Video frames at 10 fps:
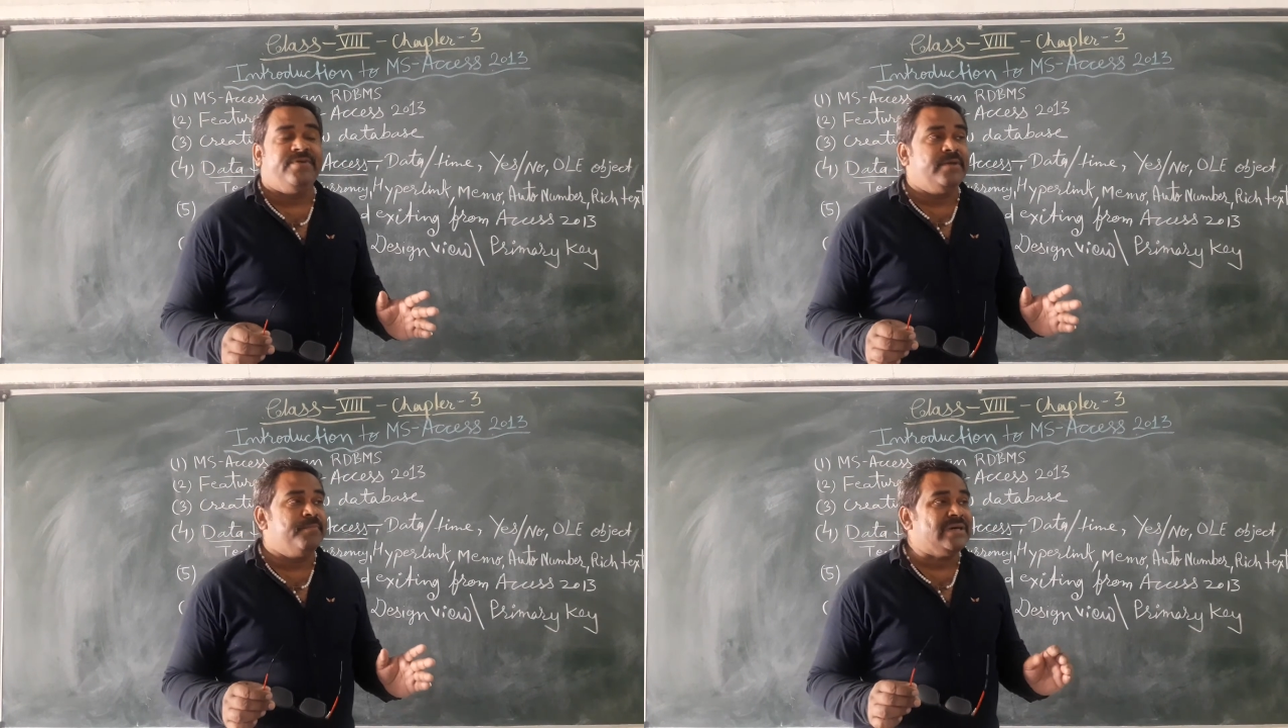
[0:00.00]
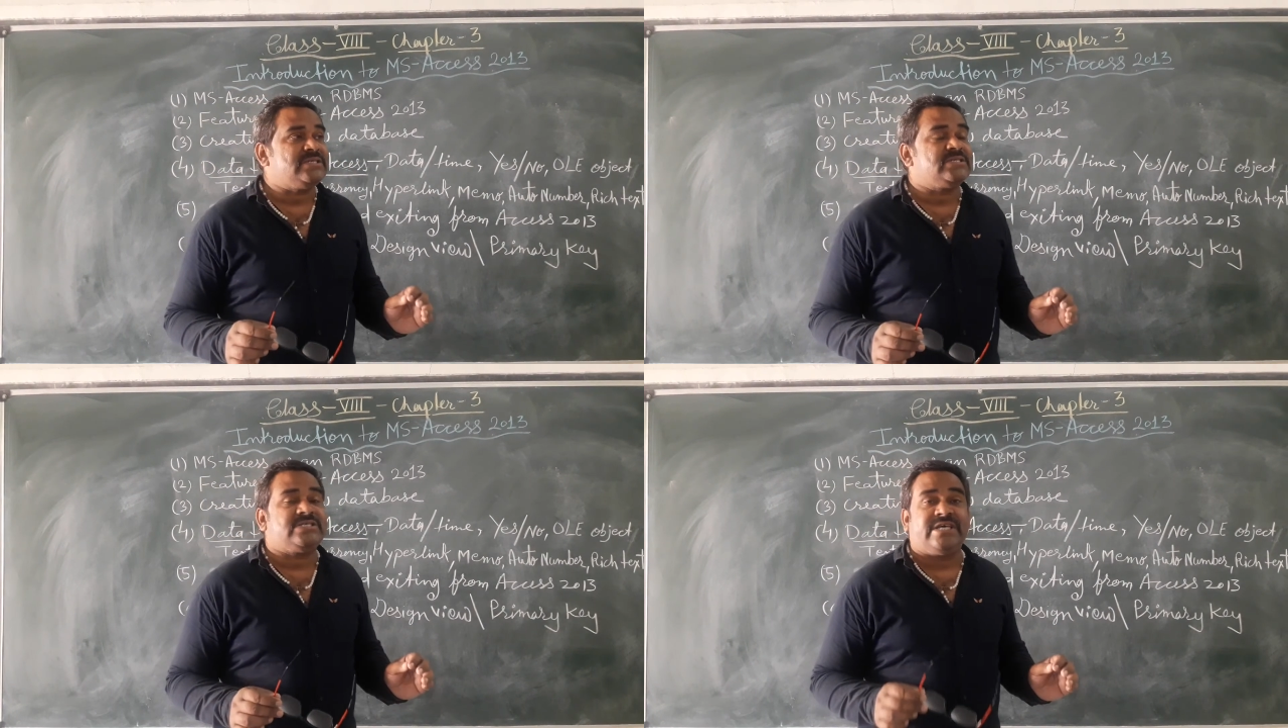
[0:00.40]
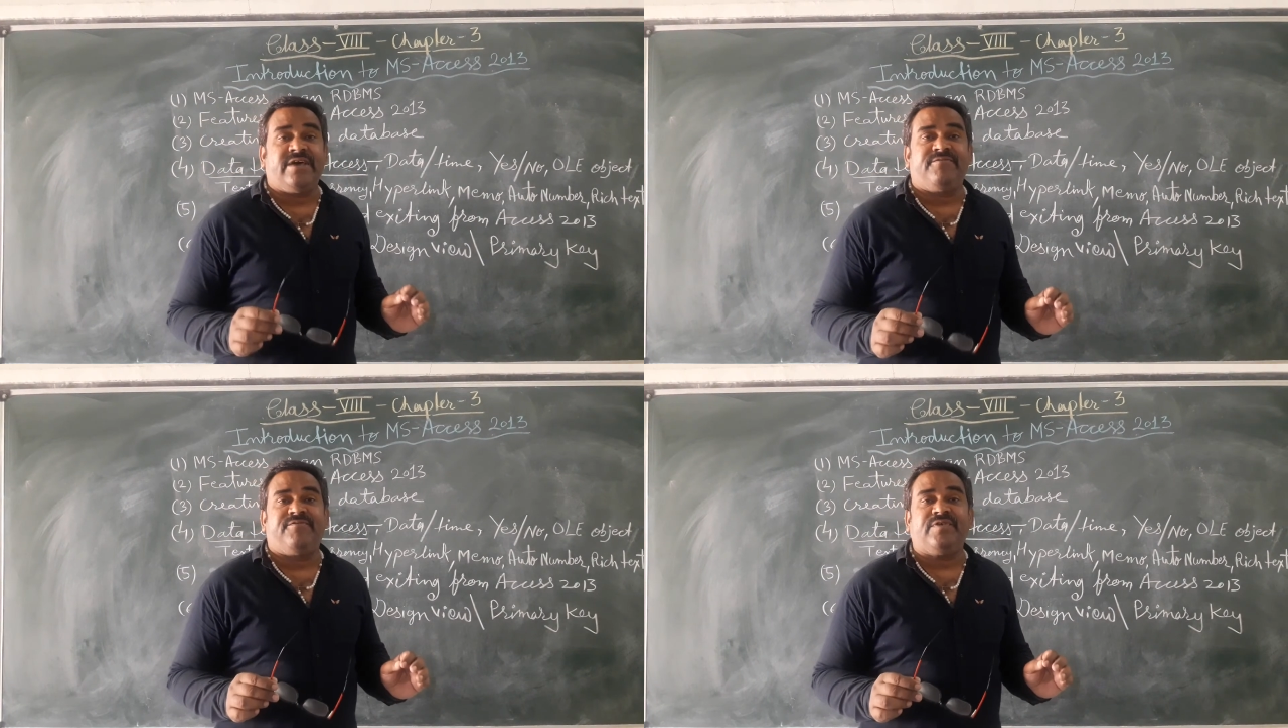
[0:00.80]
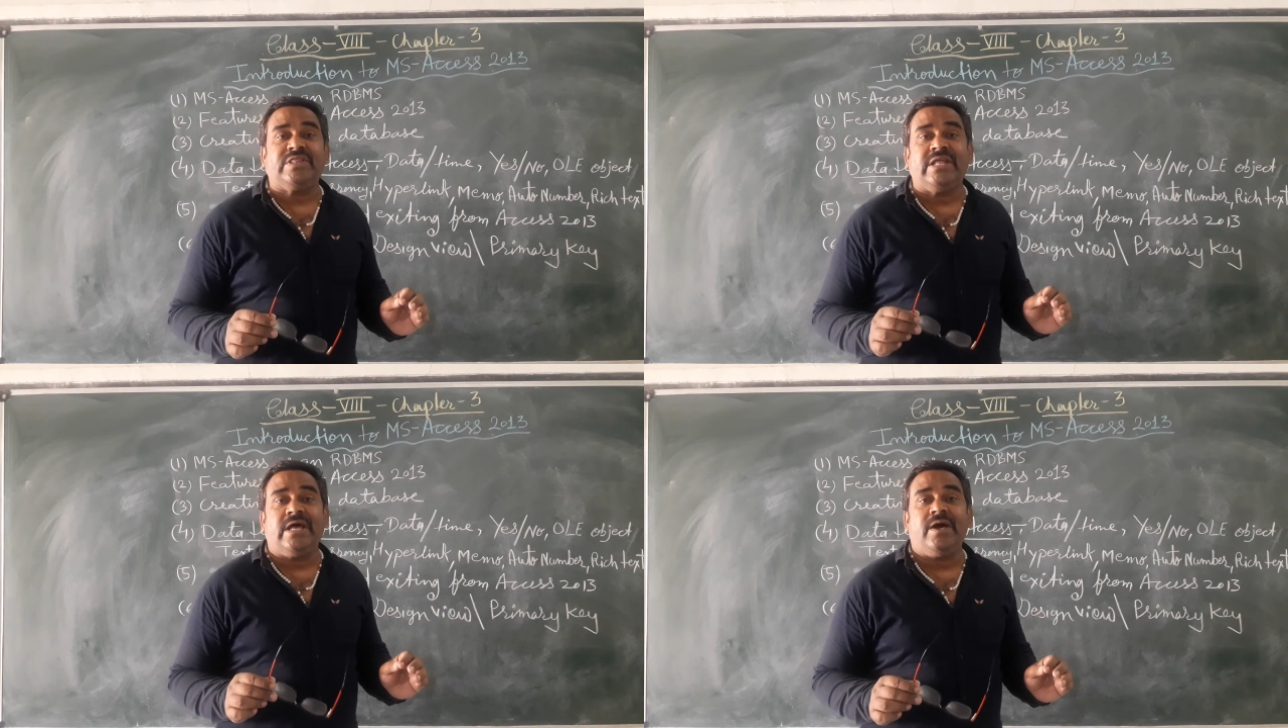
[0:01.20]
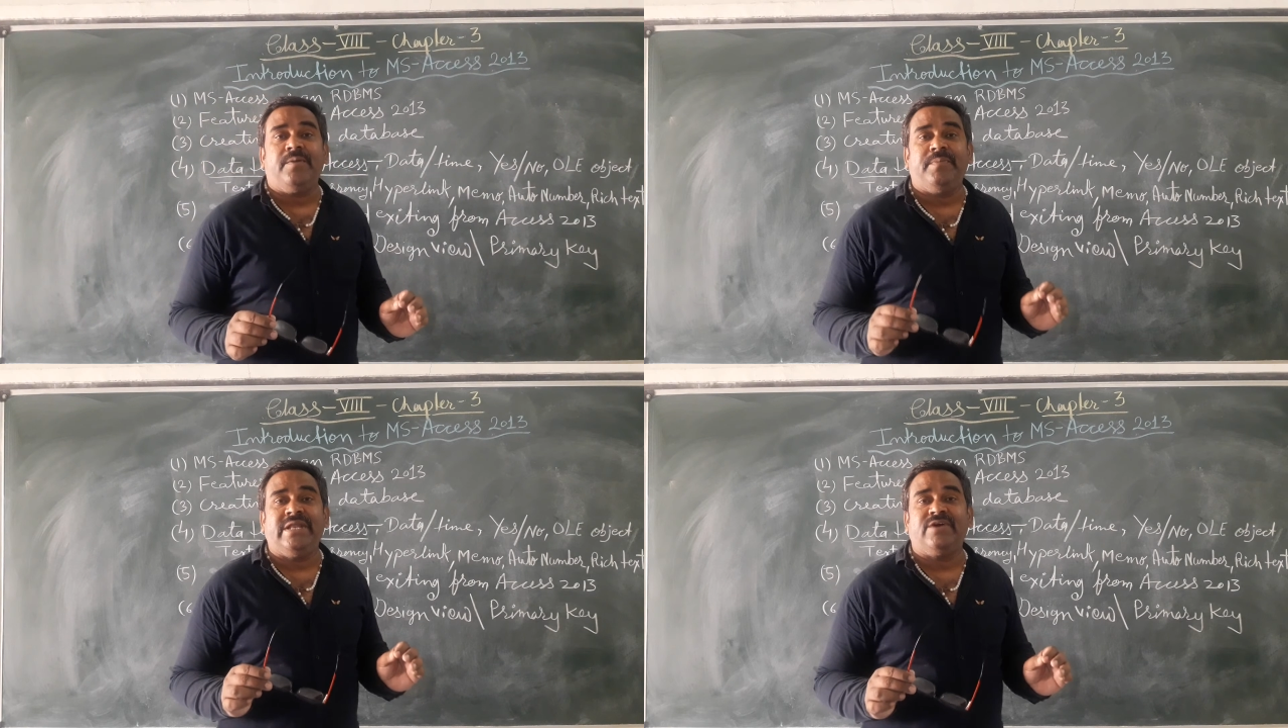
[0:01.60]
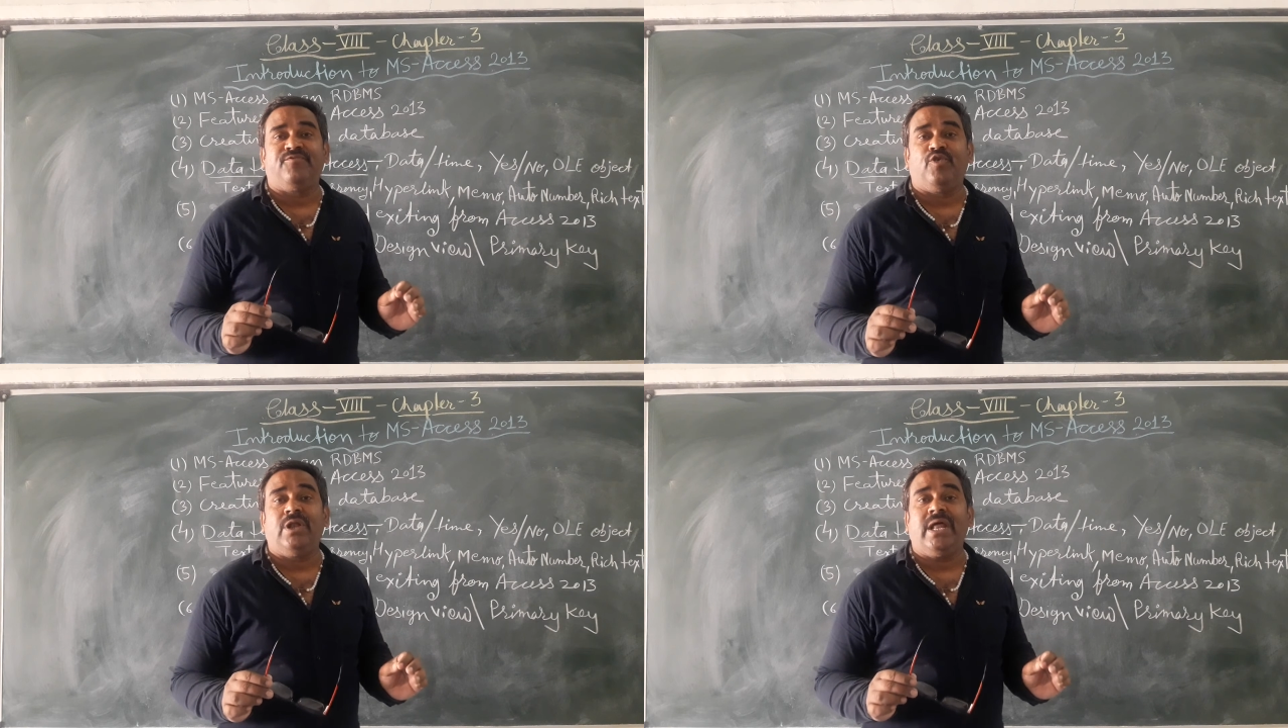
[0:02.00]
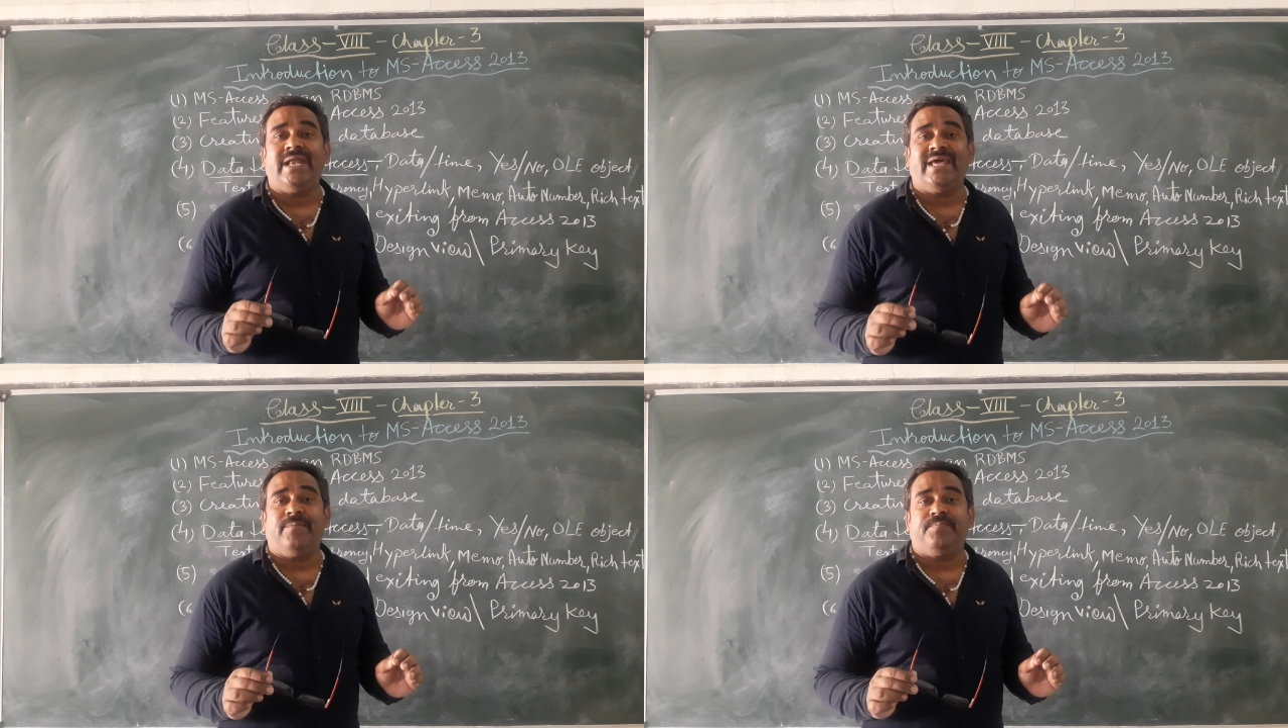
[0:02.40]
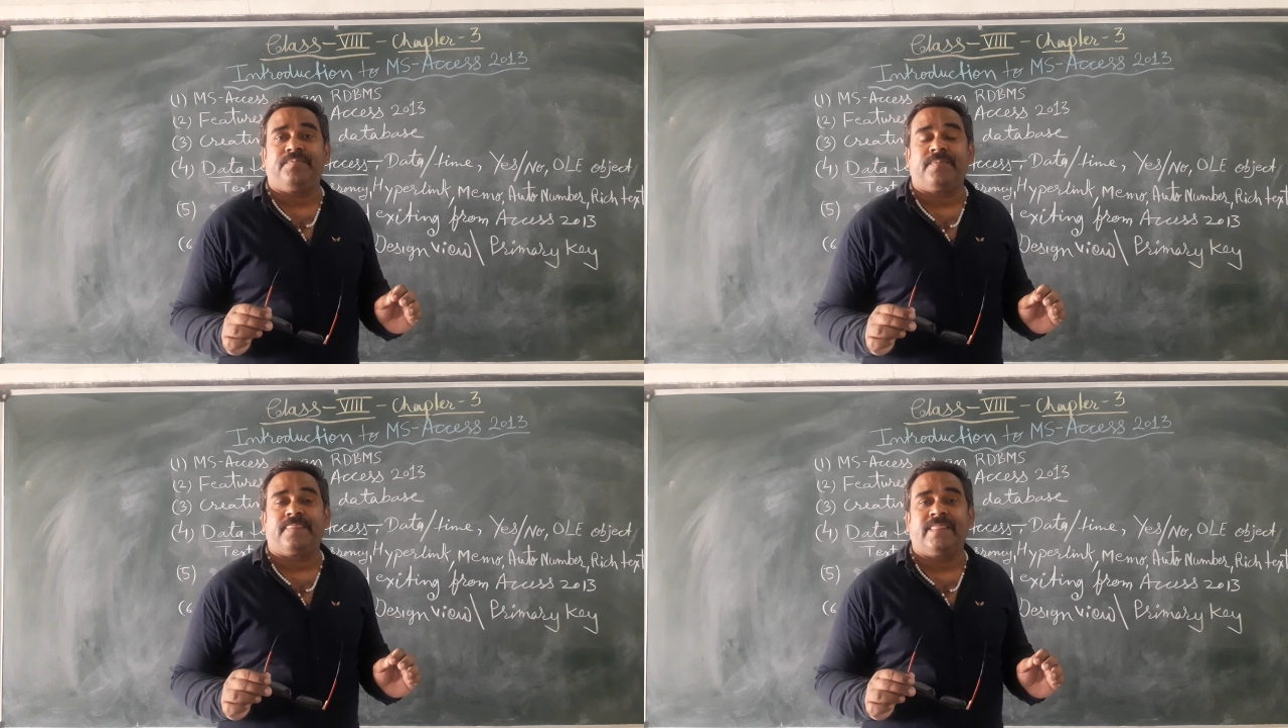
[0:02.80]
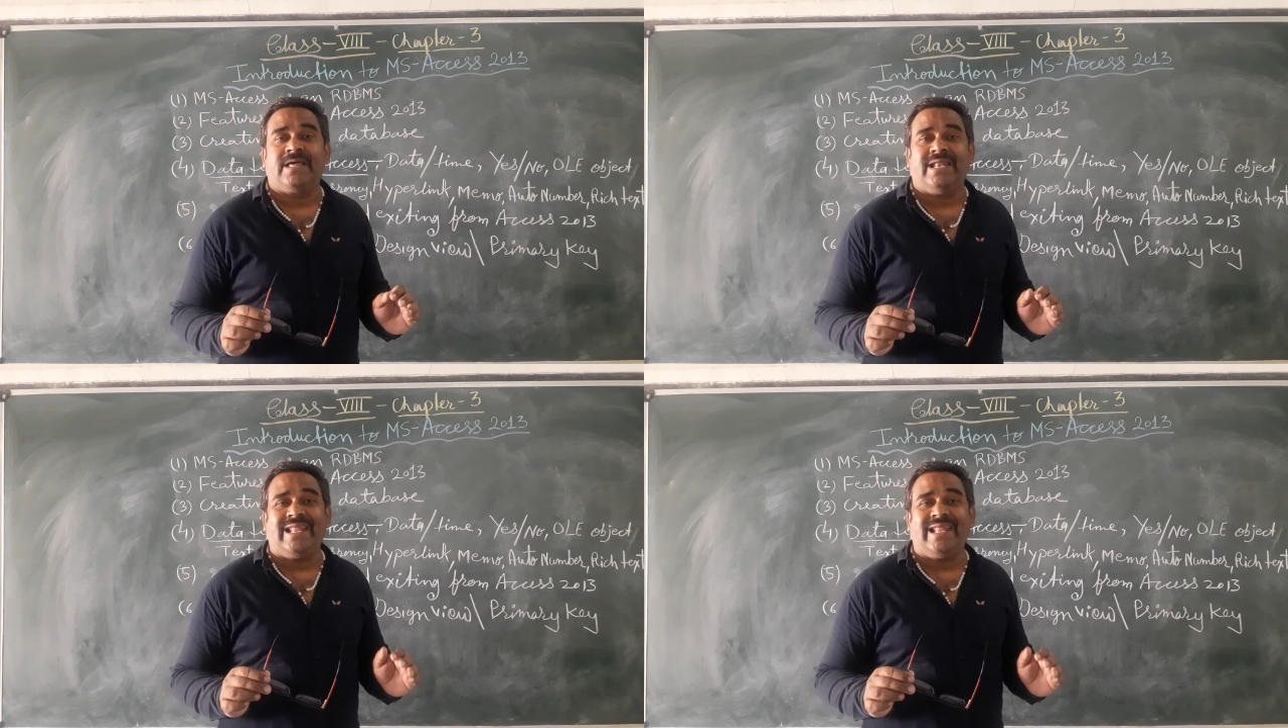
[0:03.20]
we must save within a meaningful name.